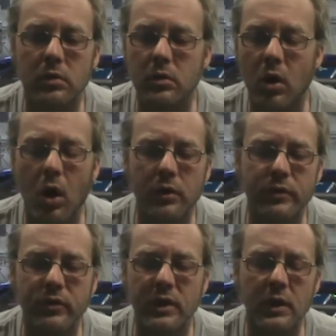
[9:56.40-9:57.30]
car
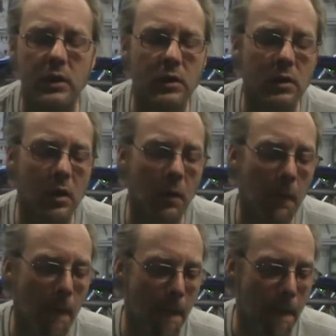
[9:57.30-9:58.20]
scene, you know.
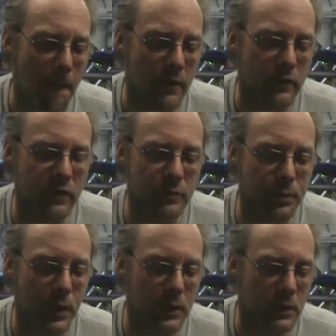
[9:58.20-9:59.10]
It's in his
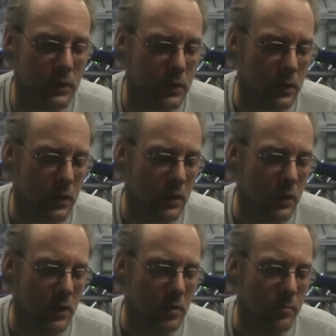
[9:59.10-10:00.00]
blood.
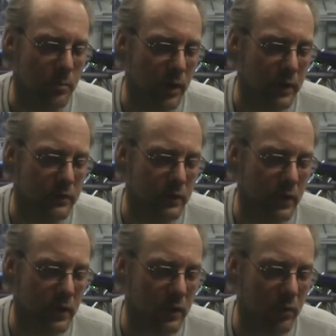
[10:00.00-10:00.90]
But
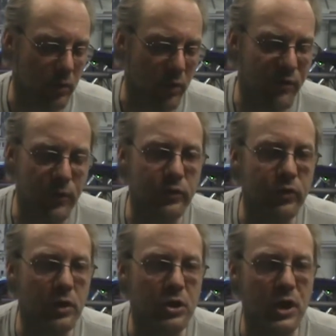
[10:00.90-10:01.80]
when we first
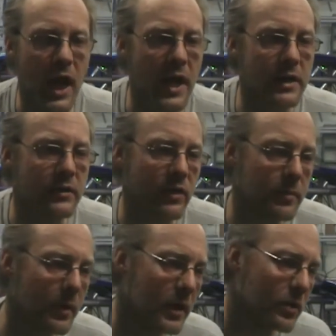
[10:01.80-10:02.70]
started chatting, he's
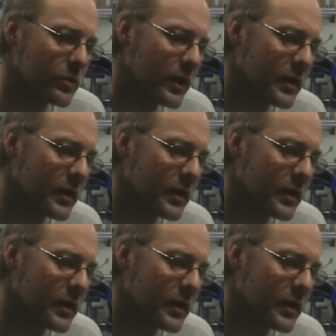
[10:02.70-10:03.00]
like, man, don't take